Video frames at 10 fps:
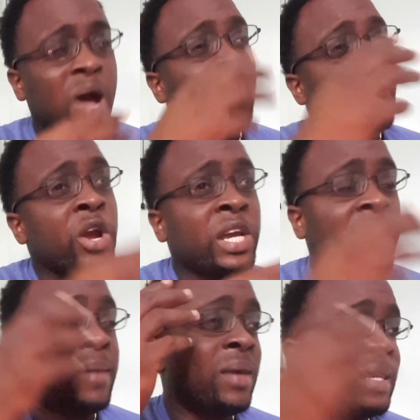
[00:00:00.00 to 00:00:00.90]
I work in
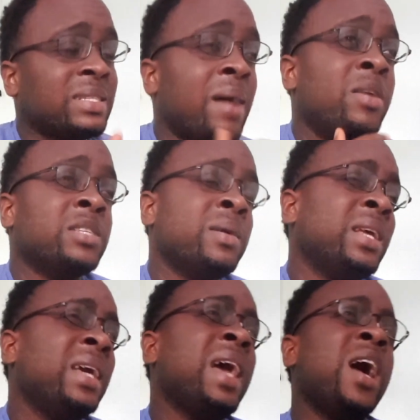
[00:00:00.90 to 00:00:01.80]
them establishment.
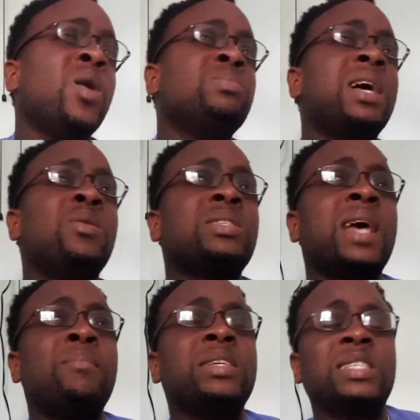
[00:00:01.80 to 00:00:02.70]
They can't come tell you say
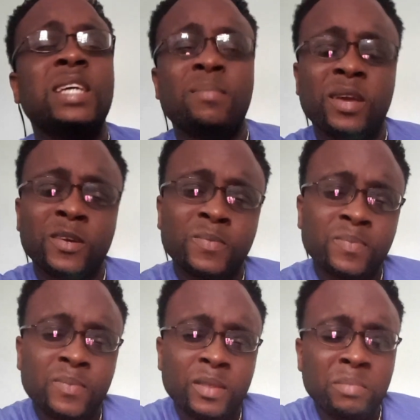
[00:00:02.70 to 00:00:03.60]
a mistake make.
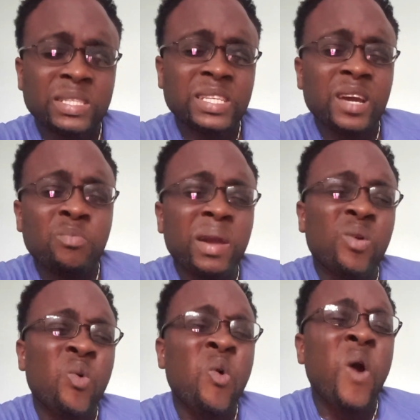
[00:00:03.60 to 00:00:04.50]
Mistake make
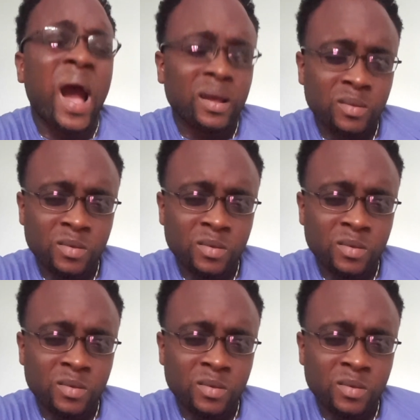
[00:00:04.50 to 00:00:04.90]
what?